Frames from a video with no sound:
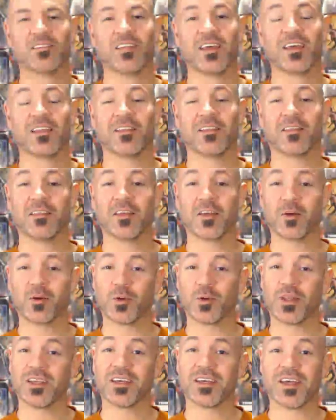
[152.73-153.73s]
they
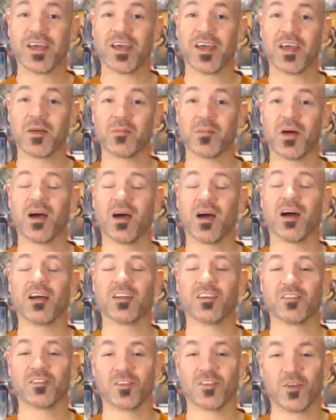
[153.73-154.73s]
literally came on a
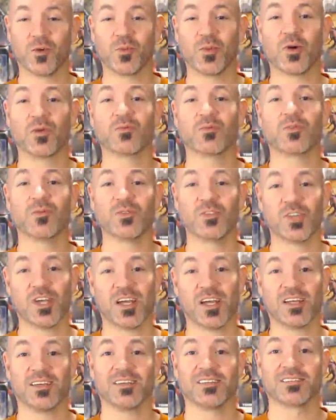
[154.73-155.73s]
slow boat from
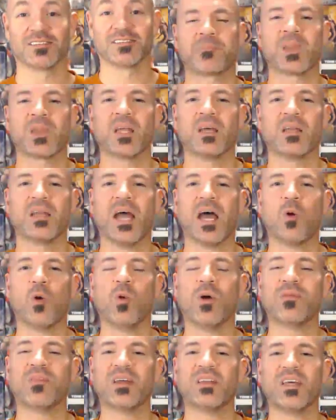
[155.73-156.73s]
China. Now,
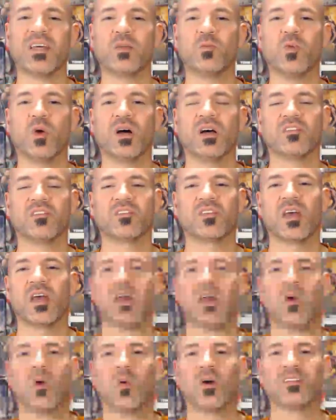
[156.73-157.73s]
what they did was,
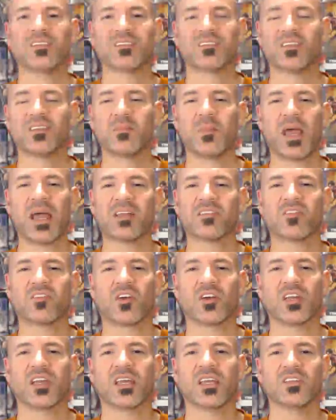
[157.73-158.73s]
once the demand
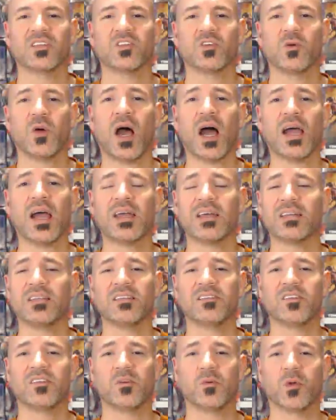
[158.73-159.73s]
started getting too high and
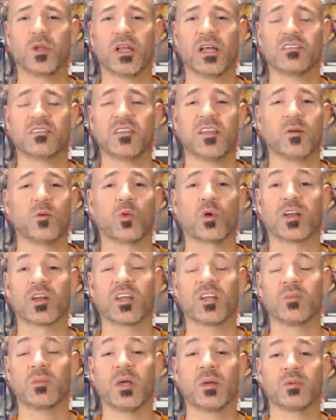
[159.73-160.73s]
DC realized they weren't
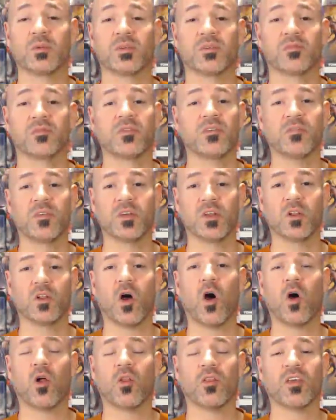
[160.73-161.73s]
going to be able to fulfill
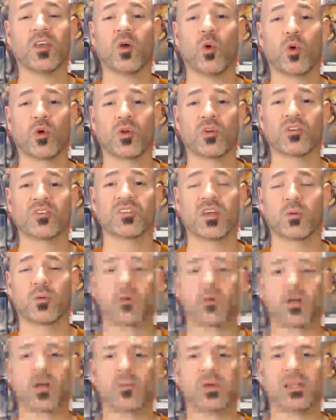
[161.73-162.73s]
all the orders that
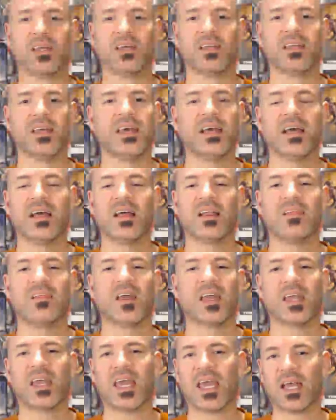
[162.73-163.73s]
were coming in,
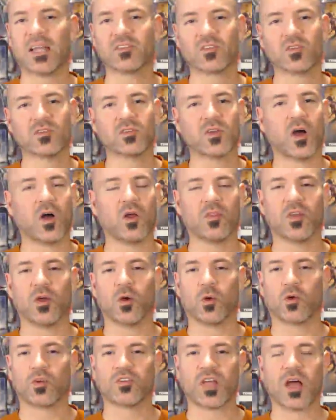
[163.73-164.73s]
they canceled all the
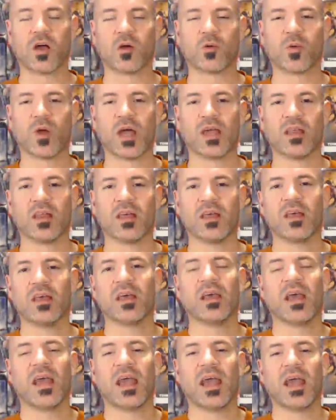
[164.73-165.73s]
orders outright,
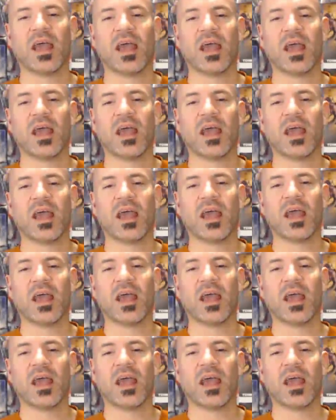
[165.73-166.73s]
and they decided
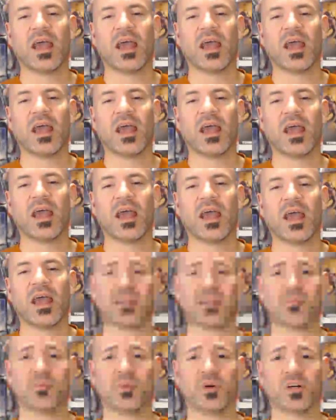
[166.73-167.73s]
they were just going to
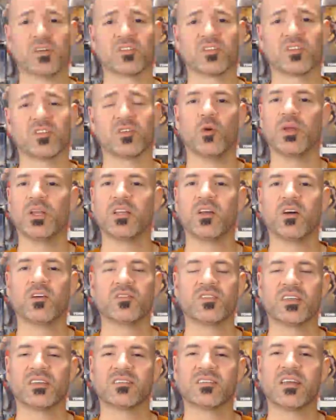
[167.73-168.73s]
allocate the books. Nobody
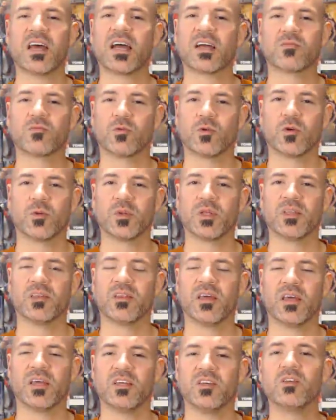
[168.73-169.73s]
knows the exact formula
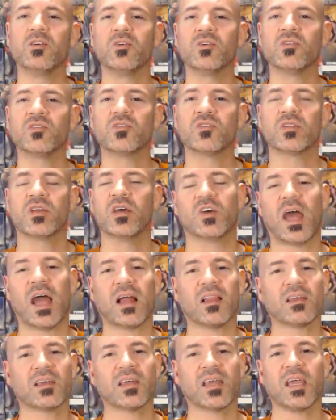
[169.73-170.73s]
they use to
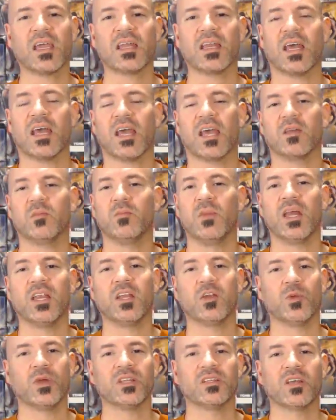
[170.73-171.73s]
allocate, and
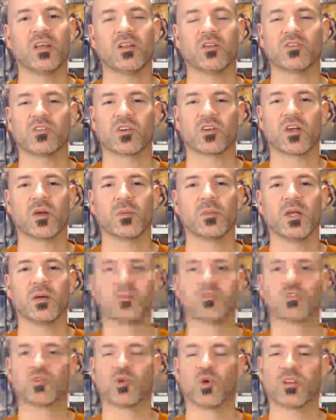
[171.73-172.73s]
many retailers are coming
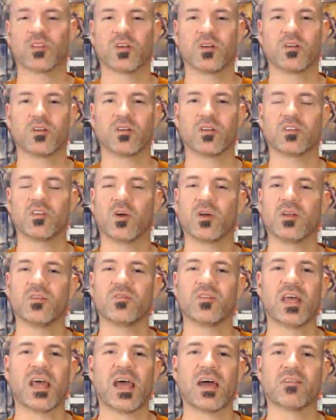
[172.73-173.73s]
up short. They don't
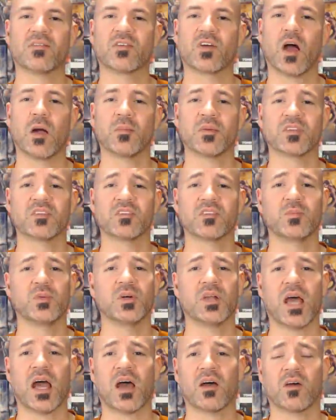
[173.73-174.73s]
even have comics to
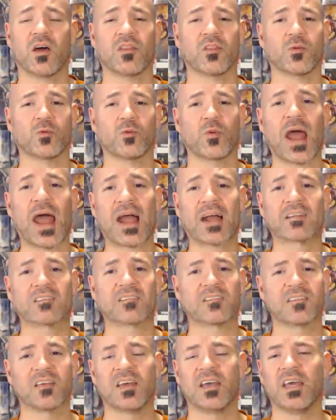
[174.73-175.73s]
put out on the
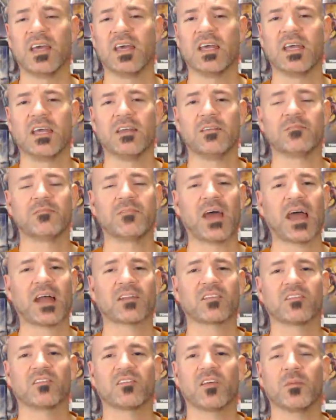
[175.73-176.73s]
racks. In
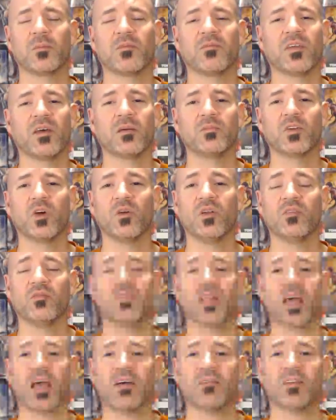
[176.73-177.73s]
fact, some of them don't
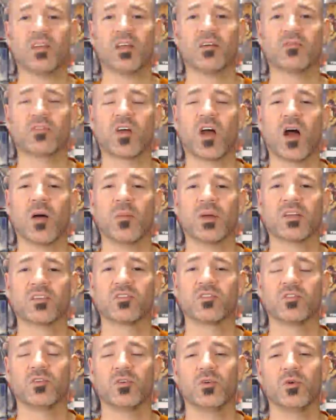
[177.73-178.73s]
even have enough
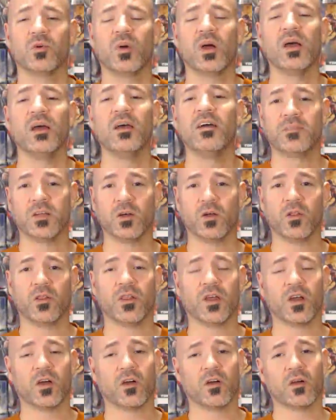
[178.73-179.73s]
comics to fill
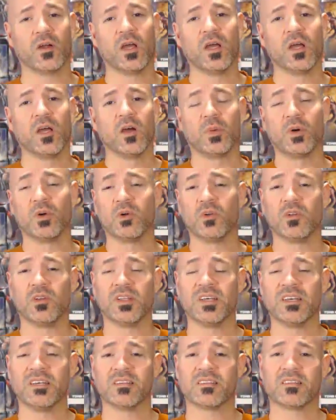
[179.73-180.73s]
their pull
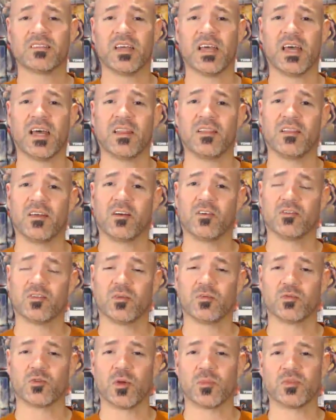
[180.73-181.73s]
lists and their
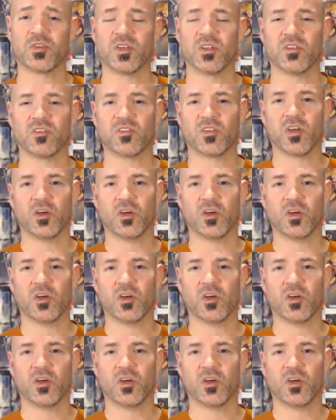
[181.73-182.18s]
subscriptions.